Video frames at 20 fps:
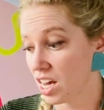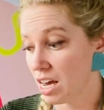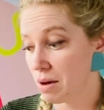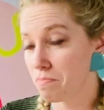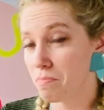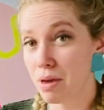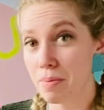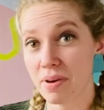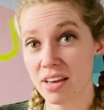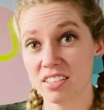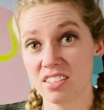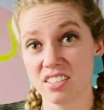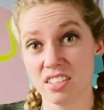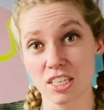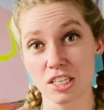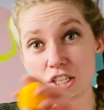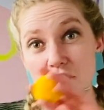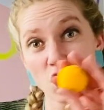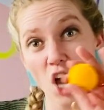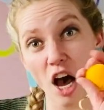Maybe it's the
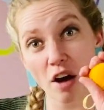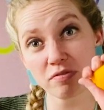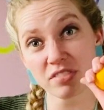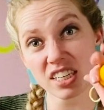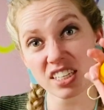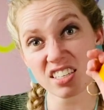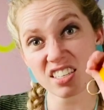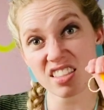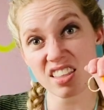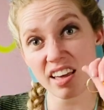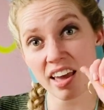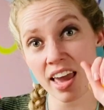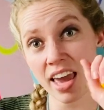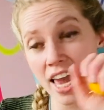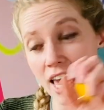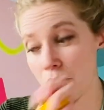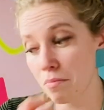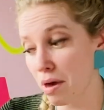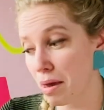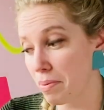softest
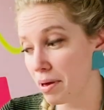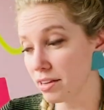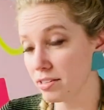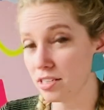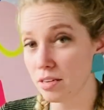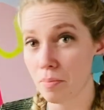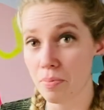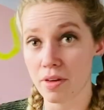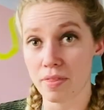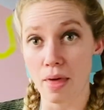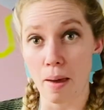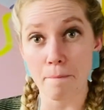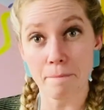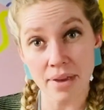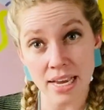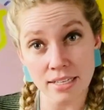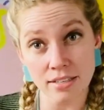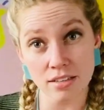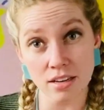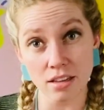thing, maybe it's something that
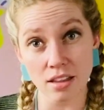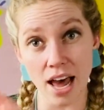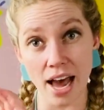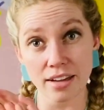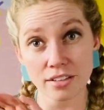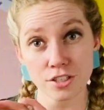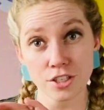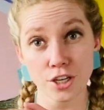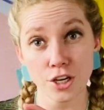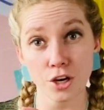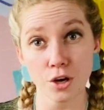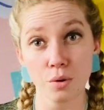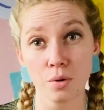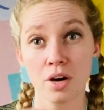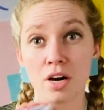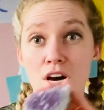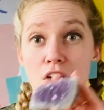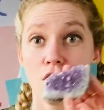means a lot to you.